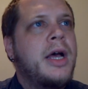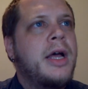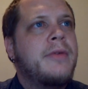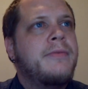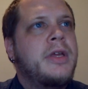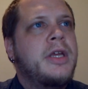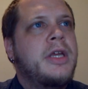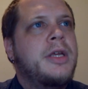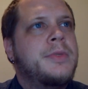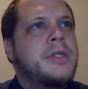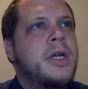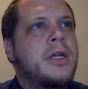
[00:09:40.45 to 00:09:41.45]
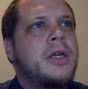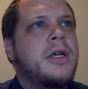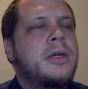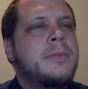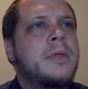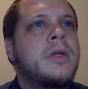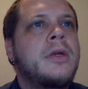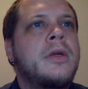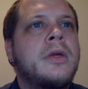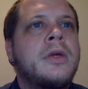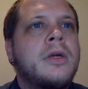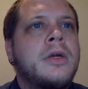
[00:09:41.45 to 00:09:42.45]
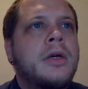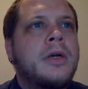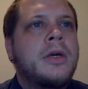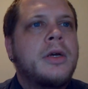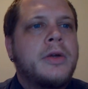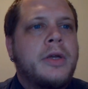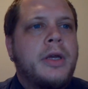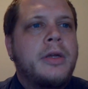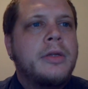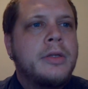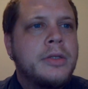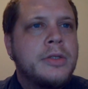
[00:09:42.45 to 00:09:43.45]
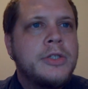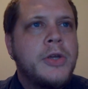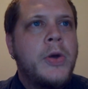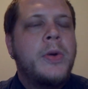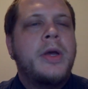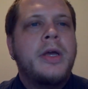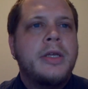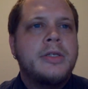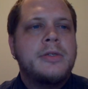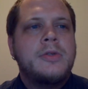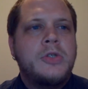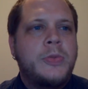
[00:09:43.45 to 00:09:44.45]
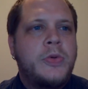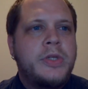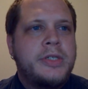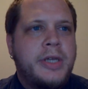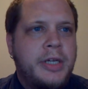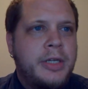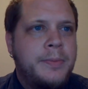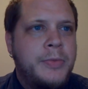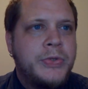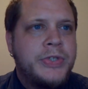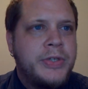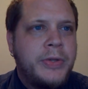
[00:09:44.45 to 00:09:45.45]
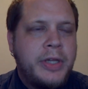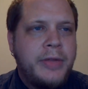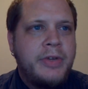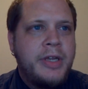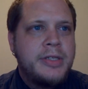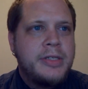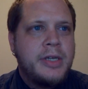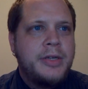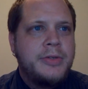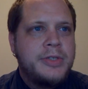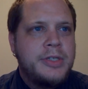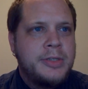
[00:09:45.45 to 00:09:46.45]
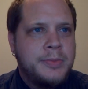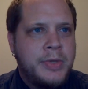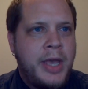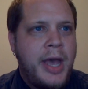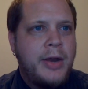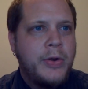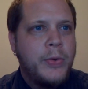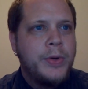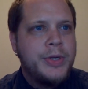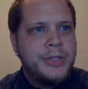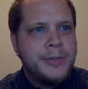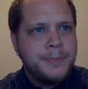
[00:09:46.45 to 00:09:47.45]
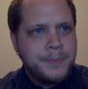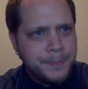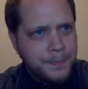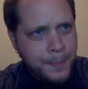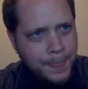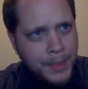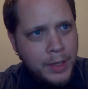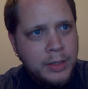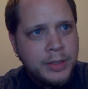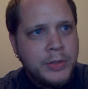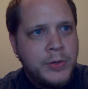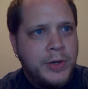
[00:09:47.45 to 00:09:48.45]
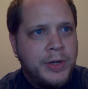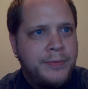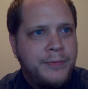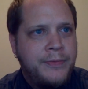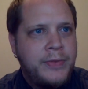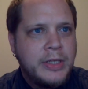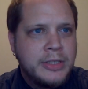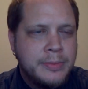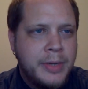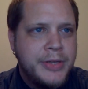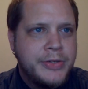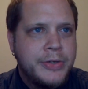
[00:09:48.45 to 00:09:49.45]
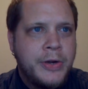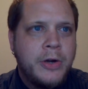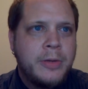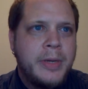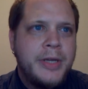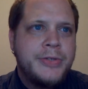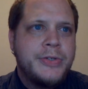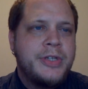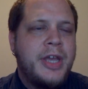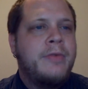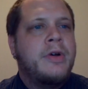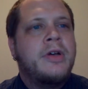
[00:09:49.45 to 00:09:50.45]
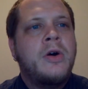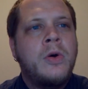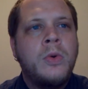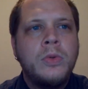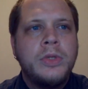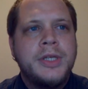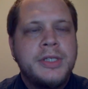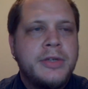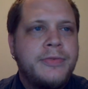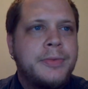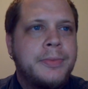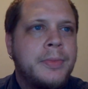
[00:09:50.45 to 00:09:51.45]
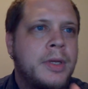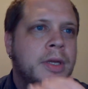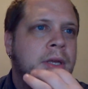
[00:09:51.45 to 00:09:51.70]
GotVapes.com. Okay. So as soon as you pull the site up, you'll see on the left-hand side, you'll see some categories. Click on Fluxomizer cartomizers. They have a whole list of them.